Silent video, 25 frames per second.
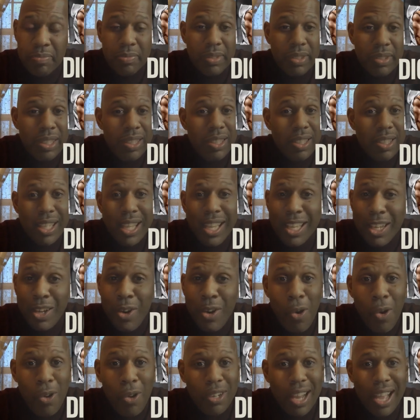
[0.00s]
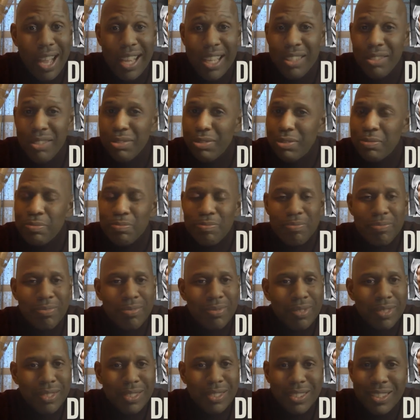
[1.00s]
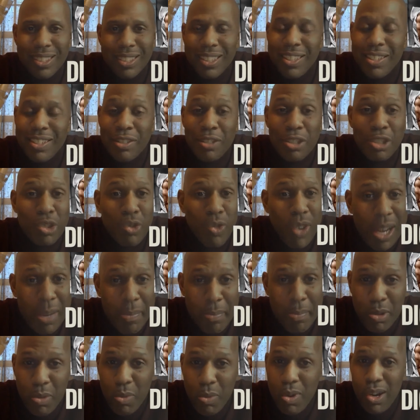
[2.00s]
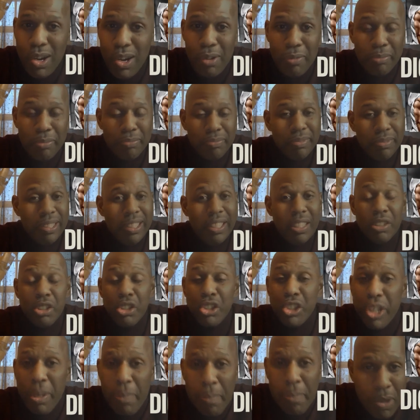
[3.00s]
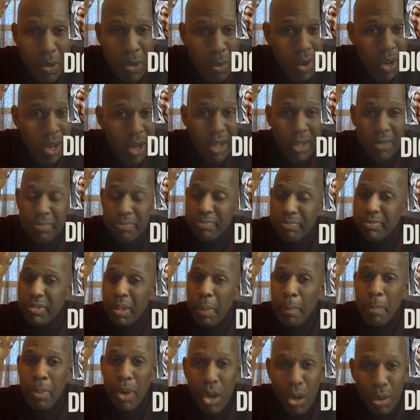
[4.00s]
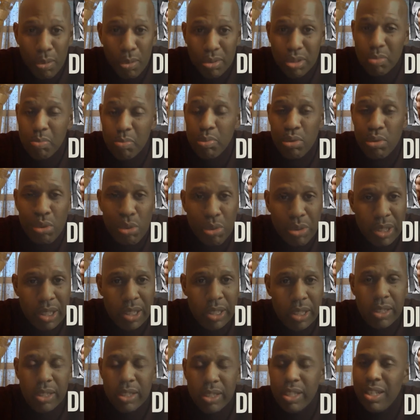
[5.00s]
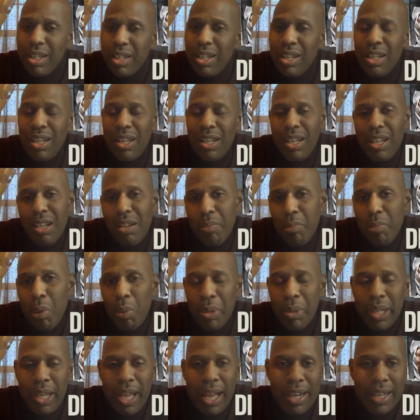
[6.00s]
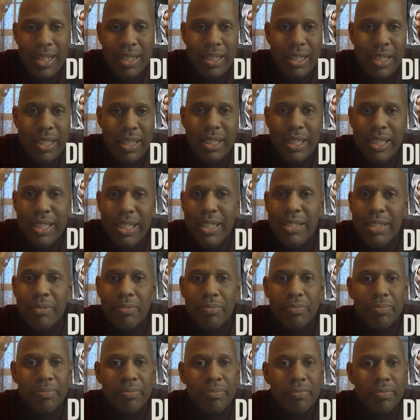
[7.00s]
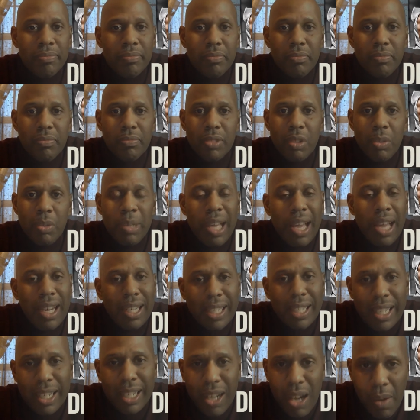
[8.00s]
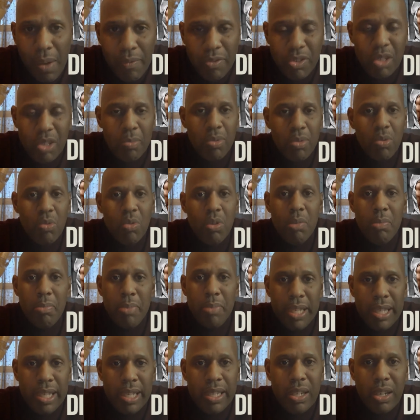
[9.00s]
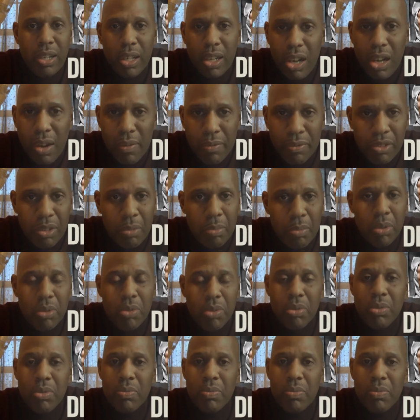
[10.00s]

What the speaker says: This thing called life, it'll scrape you up, it'll chip you up, bumps, bruises, but we got to dig deep. We got to get comfortable with being uncomfortable.